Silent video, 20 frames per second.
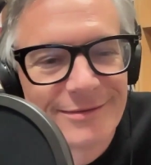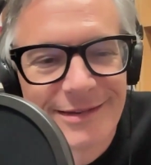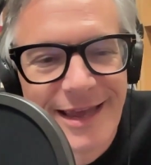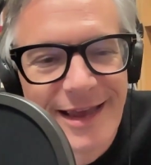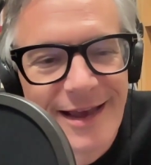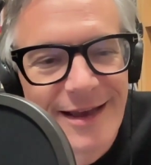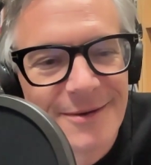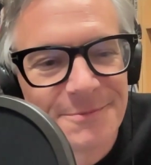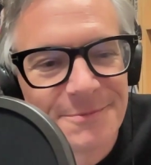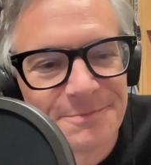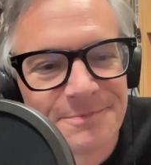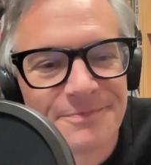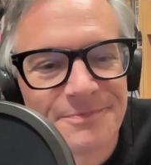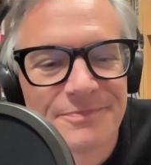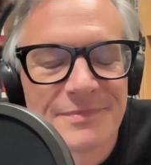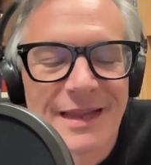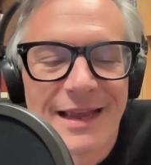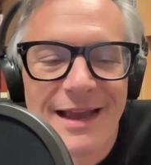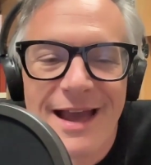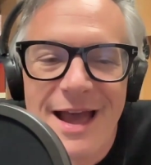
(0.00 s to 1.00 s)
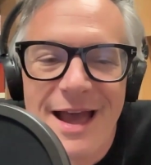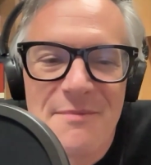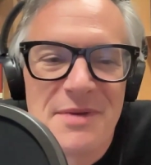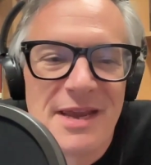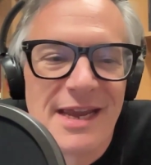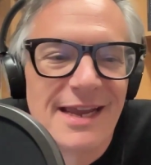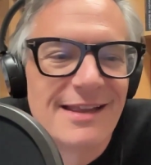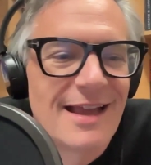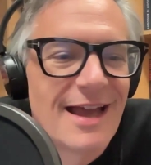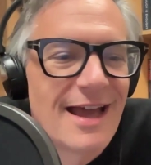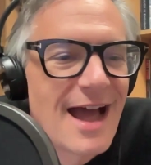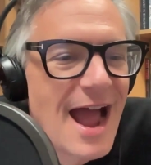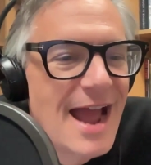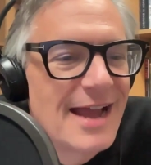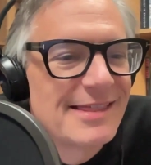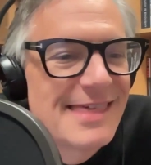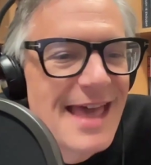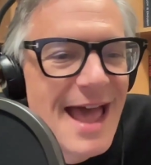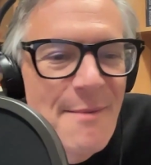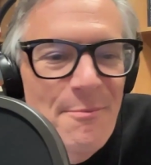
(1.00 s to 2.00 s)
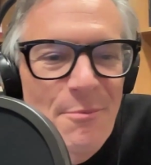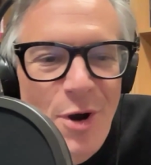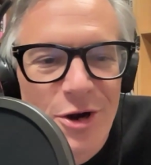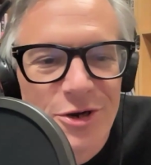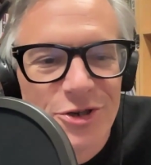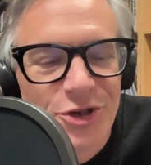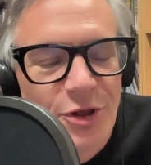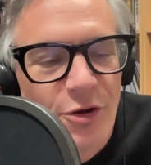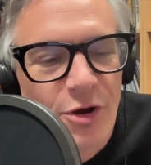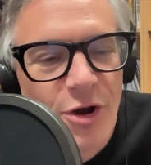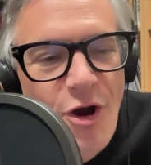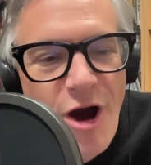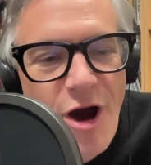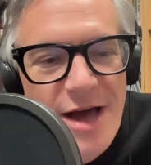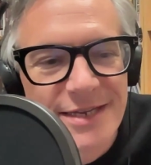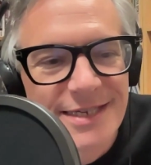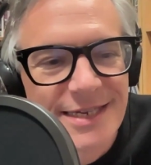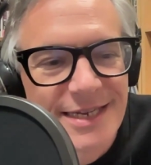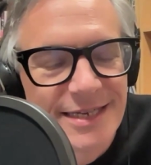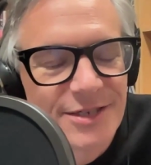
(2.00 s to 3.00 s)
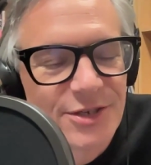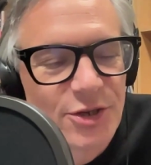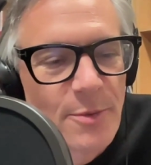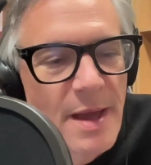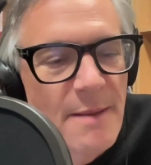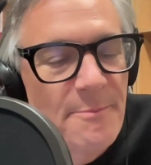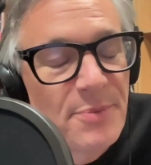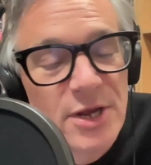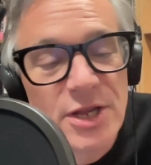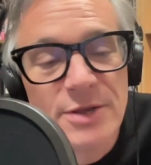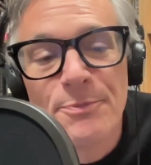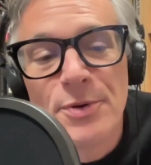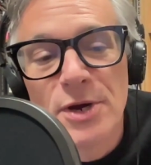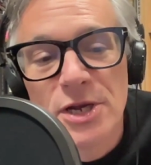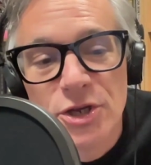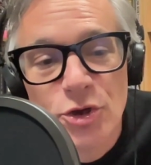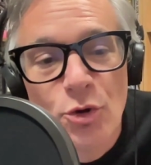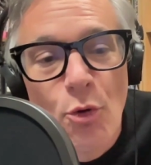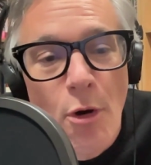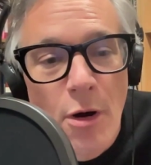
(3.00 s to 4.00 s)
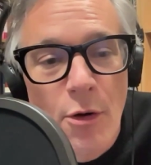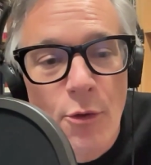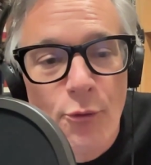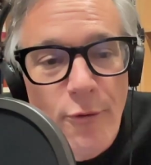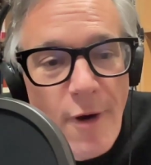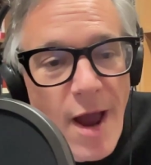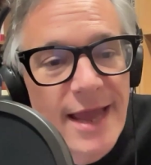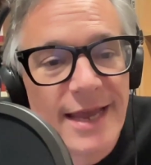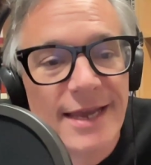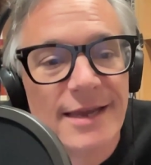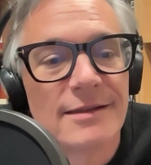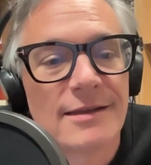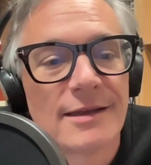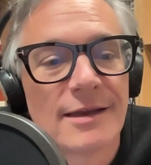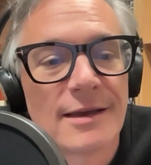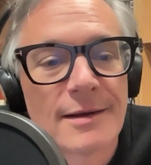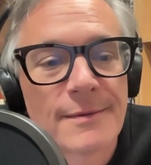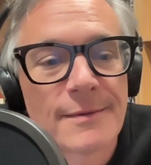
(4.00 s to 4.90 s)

Yeah. I mean, that marginal cost is so bad, but you're right.